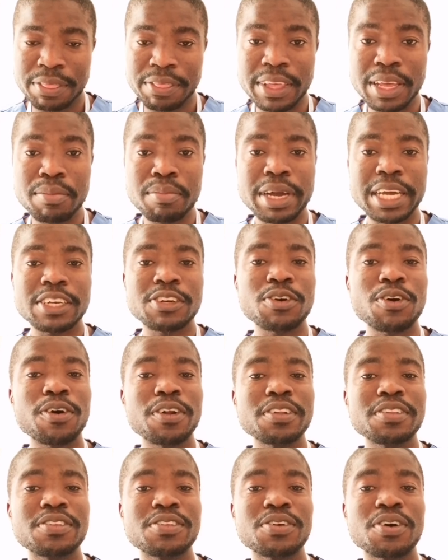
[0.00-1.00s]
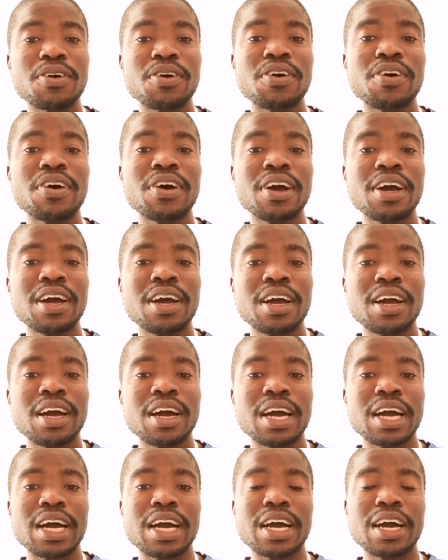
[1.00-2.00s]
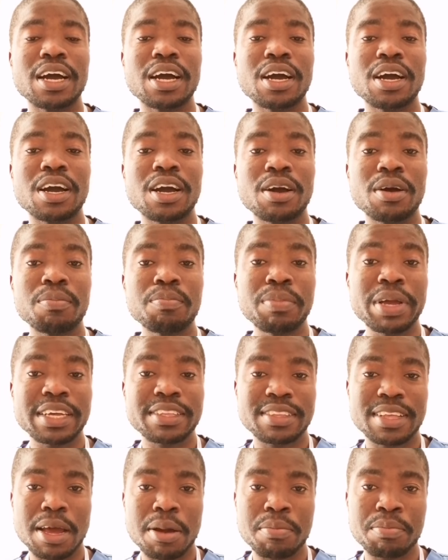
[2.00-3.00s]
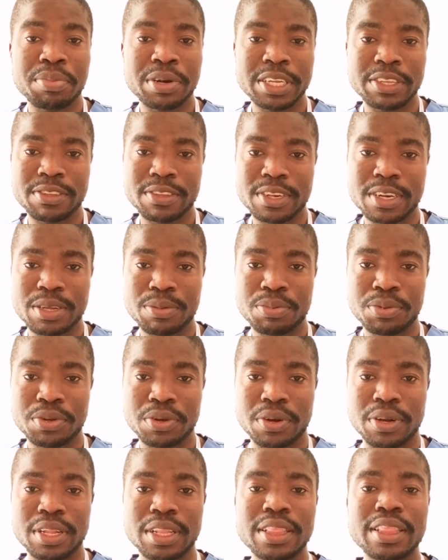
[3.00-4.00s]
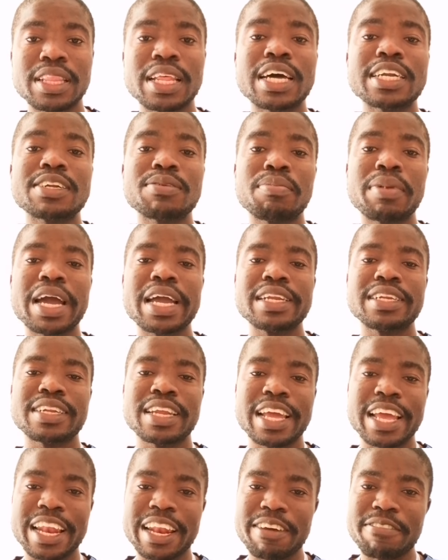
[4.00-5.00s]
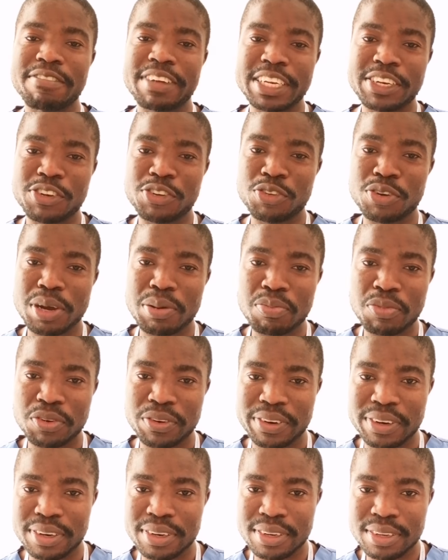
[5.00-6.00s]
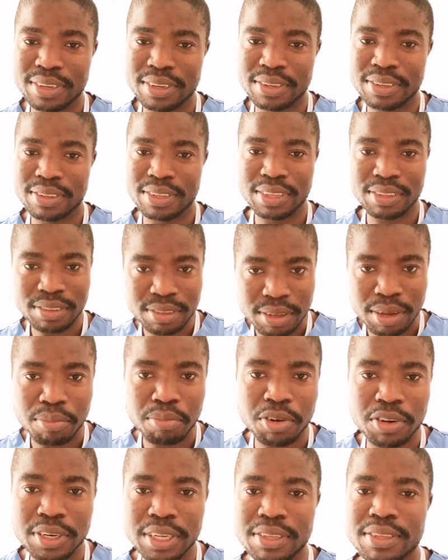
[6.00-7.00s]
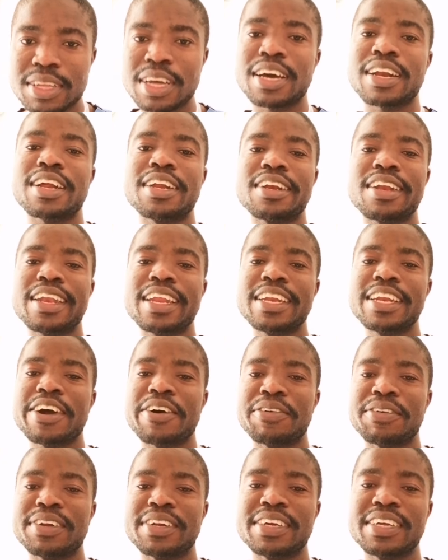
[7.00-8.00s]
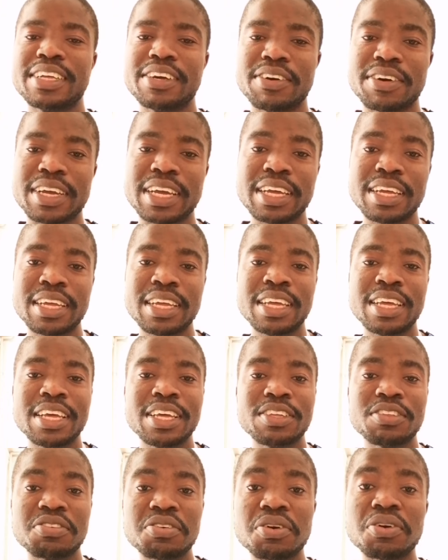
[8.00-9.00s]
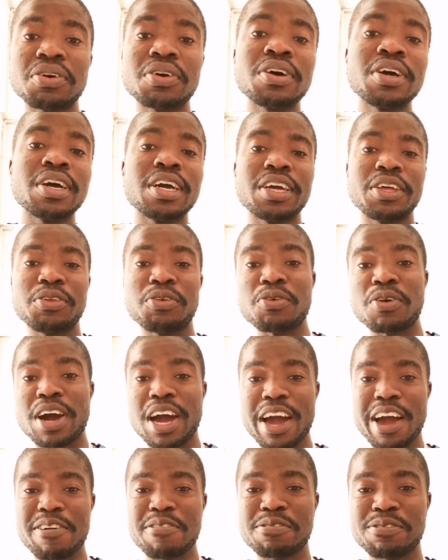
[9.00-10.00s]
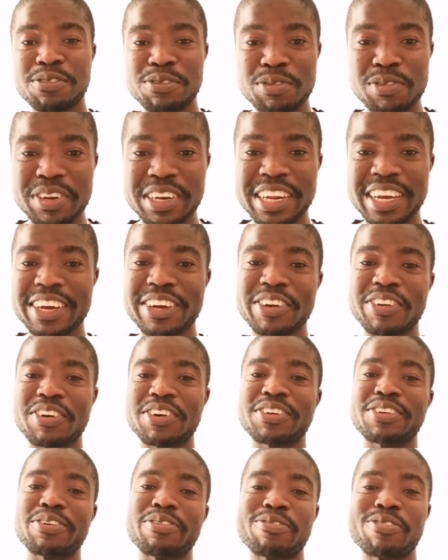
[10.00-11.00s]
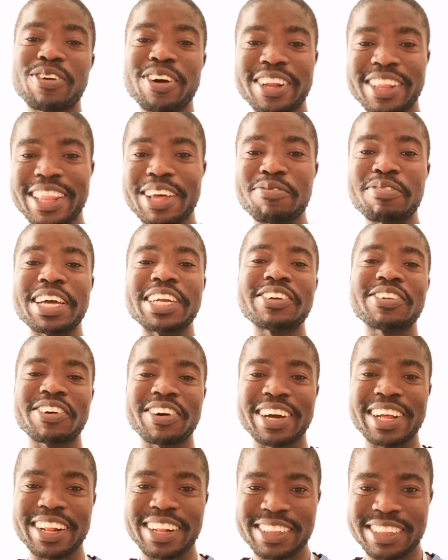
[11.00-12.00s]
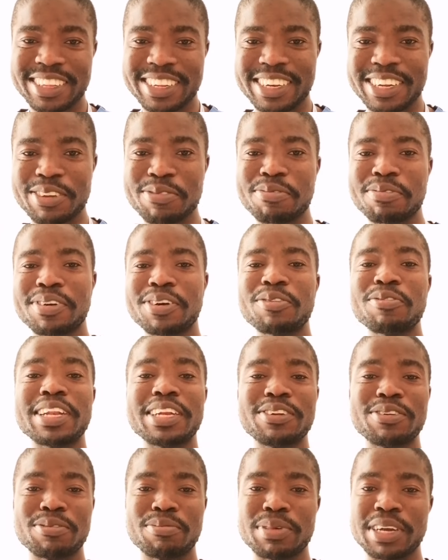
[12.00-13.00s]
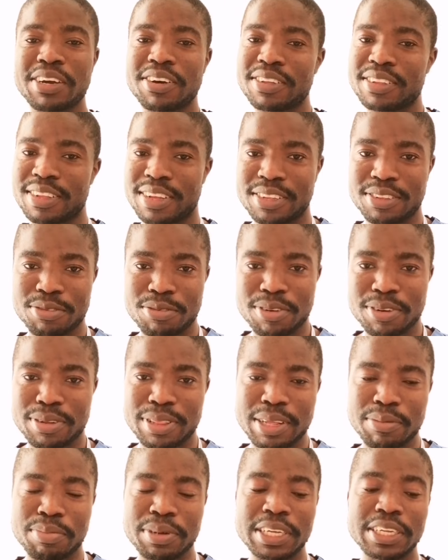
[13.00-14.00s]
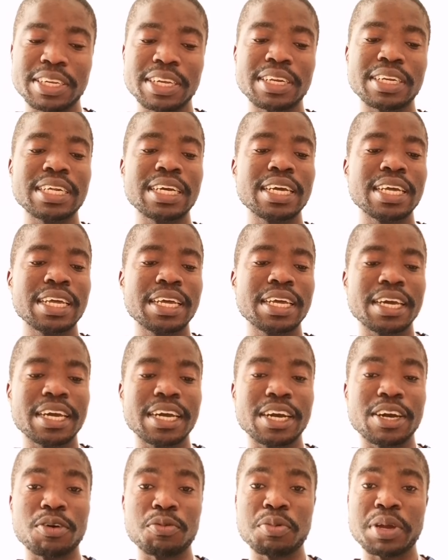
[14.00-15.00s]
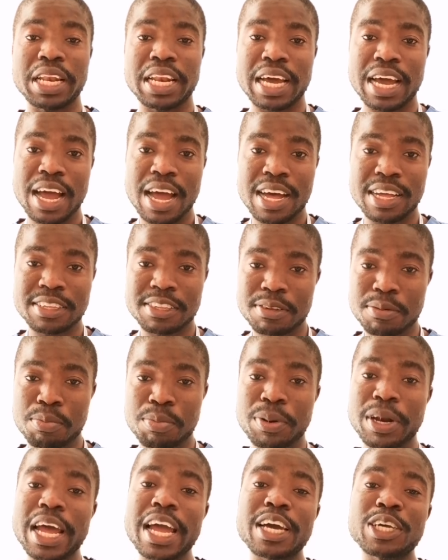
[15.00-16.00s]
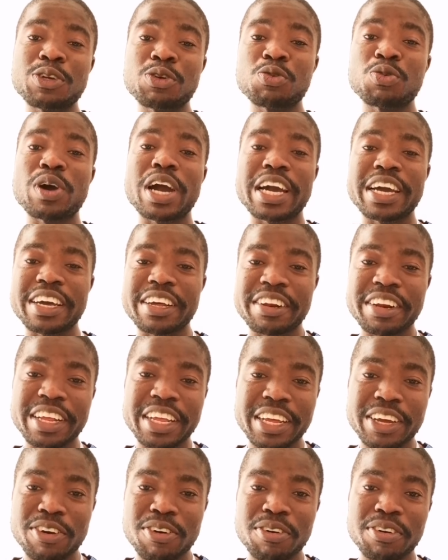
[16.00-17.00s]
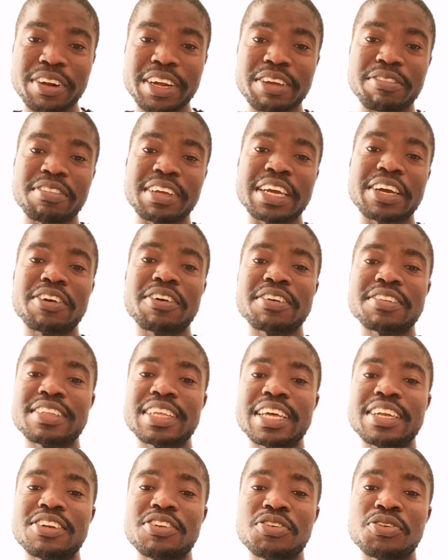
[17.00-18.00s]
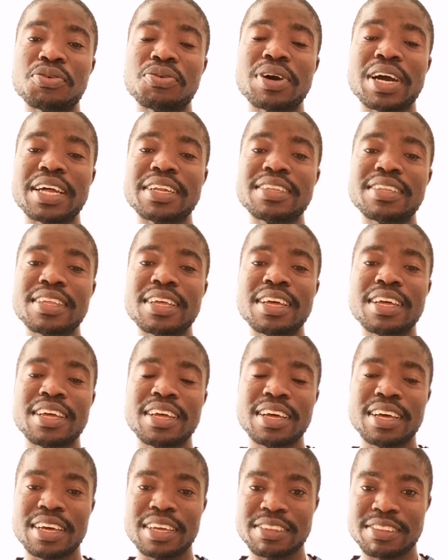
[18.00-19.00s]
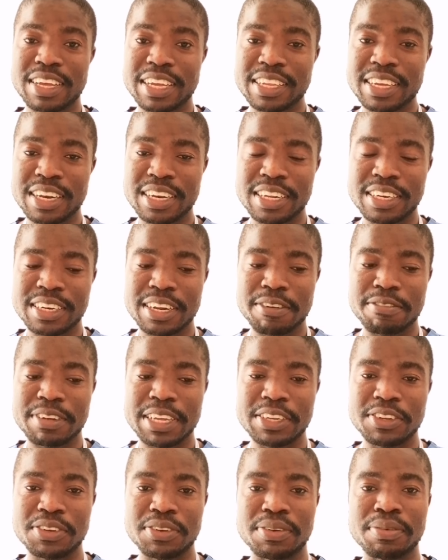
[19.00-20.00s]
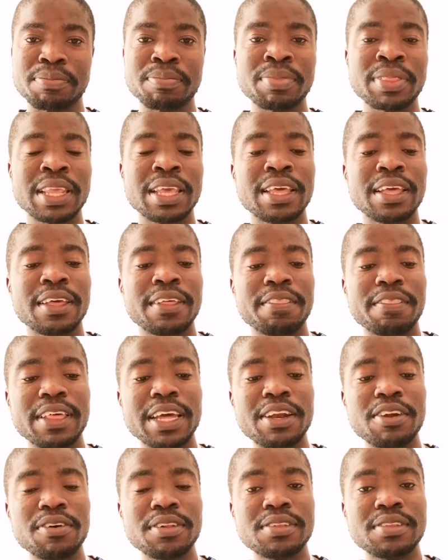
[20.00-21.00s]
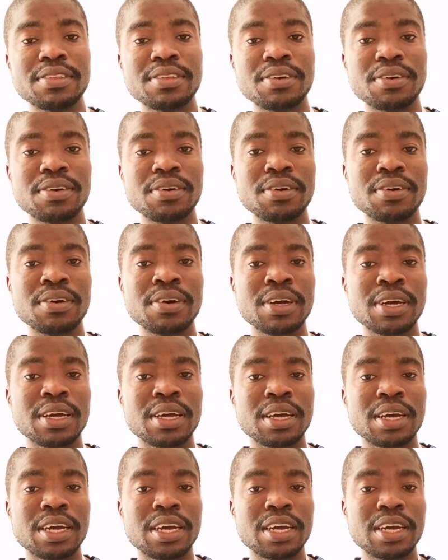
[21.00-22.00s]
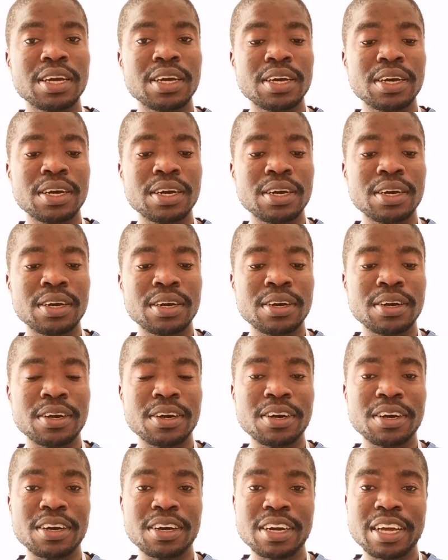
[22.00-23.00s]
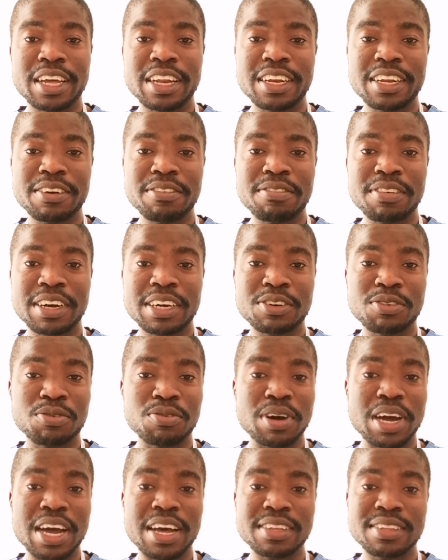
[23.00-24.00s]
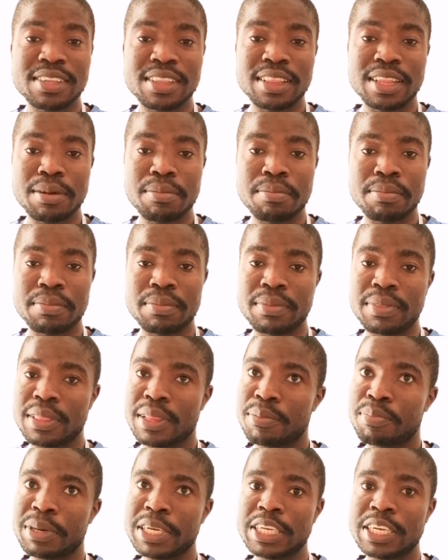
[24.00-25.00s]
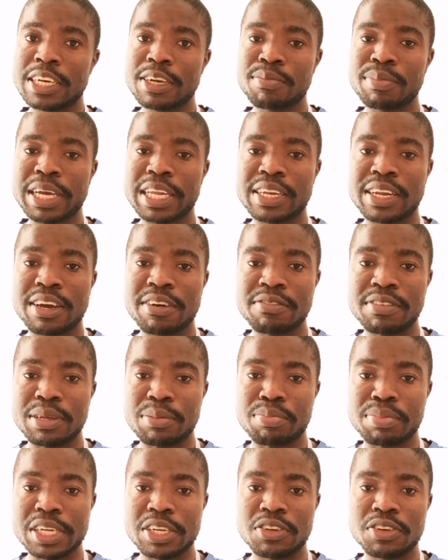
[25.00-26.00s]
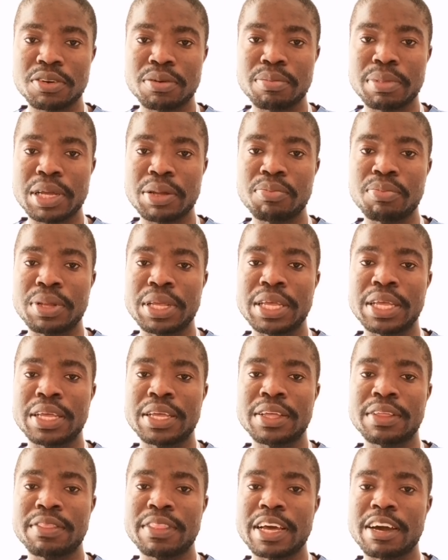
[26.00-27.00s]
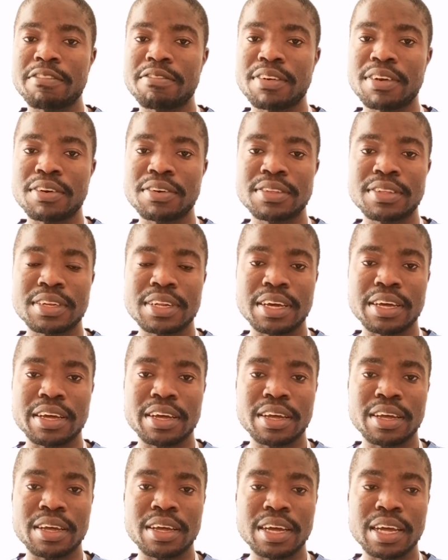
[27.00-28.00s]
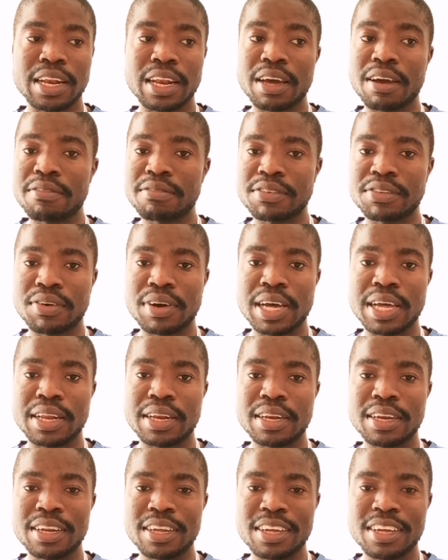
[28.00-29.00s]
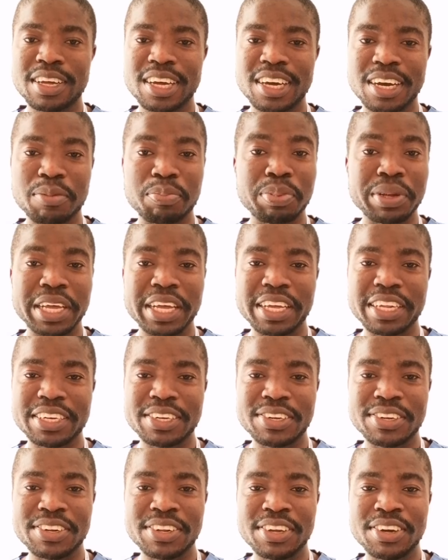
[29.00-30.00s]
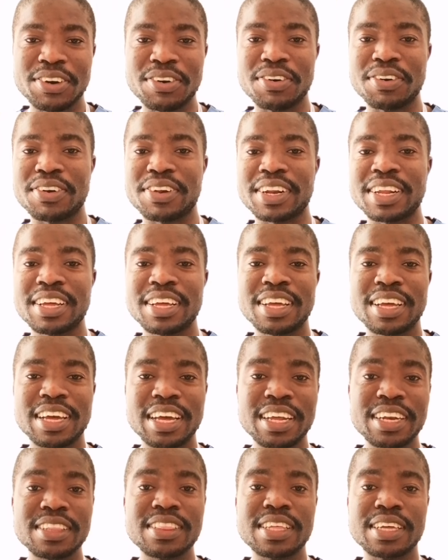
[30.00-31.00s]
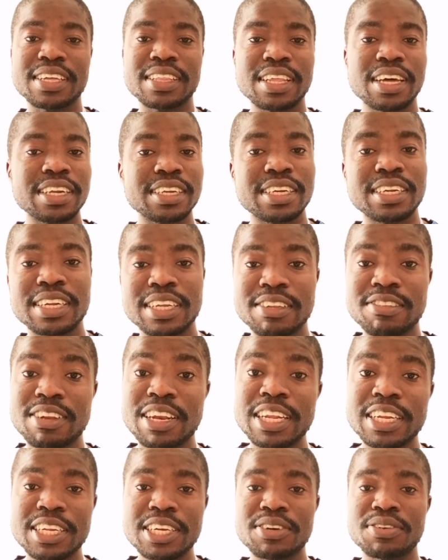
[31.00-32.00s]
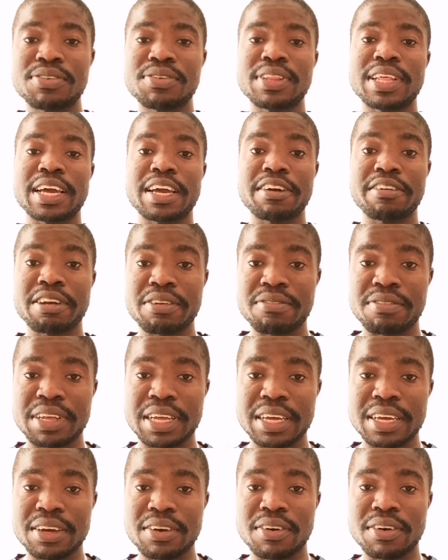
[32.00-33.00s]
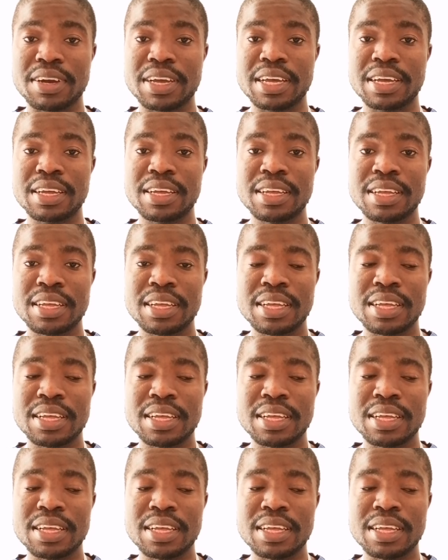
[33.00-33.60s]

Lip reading: They might also make some prescription that might elevate your mood, since your mood is currently down. Okay, so you have to take note of what the mental health team will do, because that's what the patient will ask prior to agreeing or giving consent towards such an intervention. Then also endeavor to ask them, the patient might have depression, maybe they have lost a loved one, a pet, or anything that is leading to their grieving, okay?